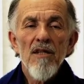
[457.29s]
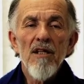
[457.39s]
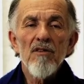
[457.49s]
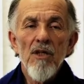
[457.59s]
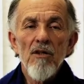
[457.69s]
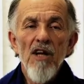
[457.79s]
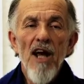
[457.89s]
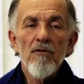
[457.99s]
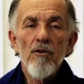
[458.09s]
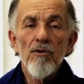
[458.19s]
things that are
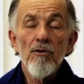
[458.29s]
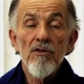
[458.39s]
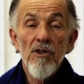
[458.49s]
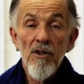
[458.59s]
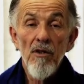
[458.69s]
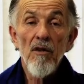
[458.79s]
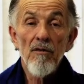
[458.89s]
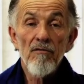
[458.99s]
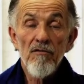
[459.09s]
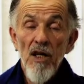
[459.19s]
natural to us in
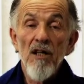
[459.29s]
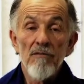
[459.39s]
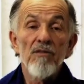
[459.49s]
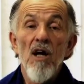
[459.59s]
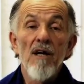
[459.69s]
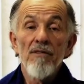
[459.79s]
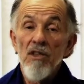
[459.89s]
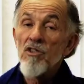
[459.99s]
our style of life,